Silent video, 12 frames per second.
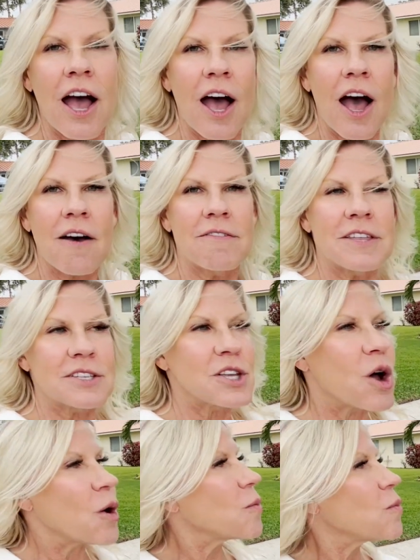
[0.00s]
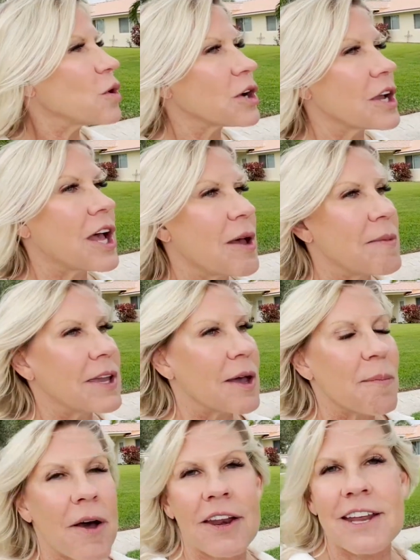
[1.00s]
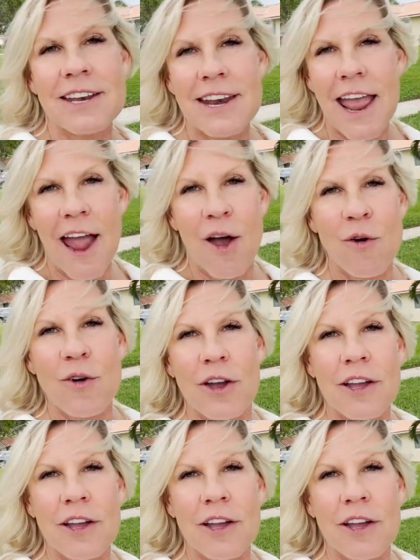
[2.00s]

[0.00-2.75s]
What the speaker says: of this home. We're coming up on it now.